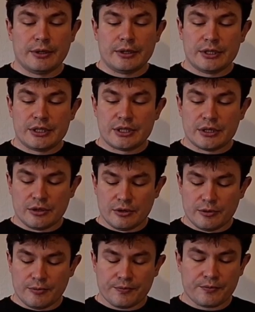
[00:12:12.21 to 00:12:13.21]

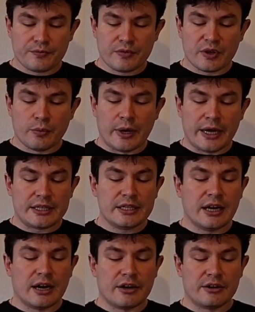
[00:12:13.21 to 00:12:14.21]
So white
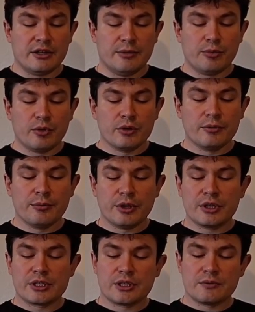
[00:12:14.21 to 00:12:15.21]
guarded the pawn
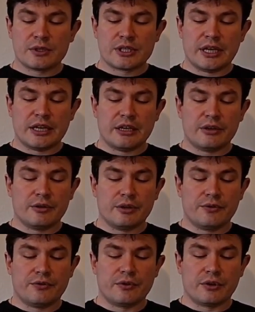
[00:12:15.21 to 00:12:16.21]
because it was hanging on
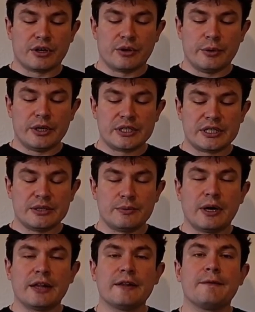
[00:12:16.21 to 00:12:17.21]
e4, queen
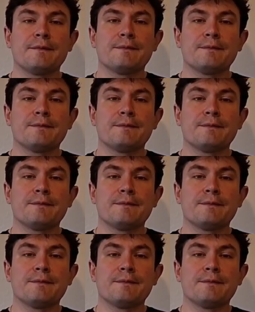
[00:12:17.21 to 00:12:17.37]
c1,